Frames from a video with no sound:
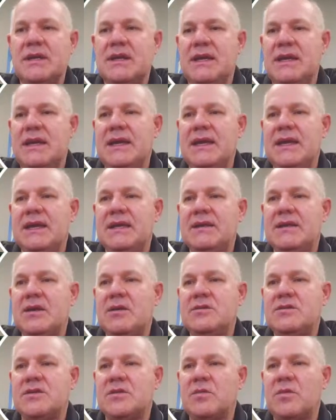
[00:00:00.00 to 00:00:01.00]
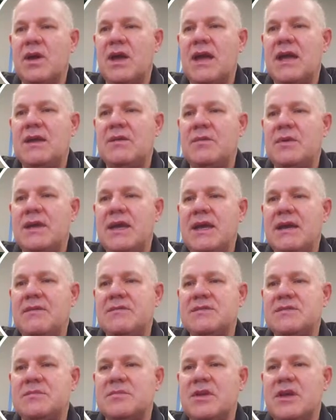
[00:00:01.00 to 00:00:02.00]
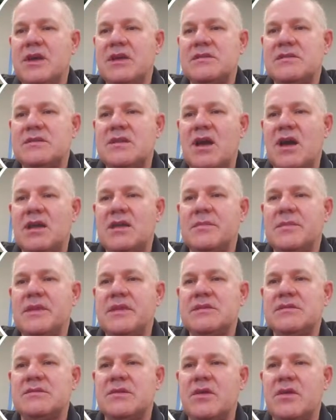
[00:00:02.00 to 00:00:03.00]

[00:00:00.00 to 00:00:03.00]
And go to the right, we have some nice documents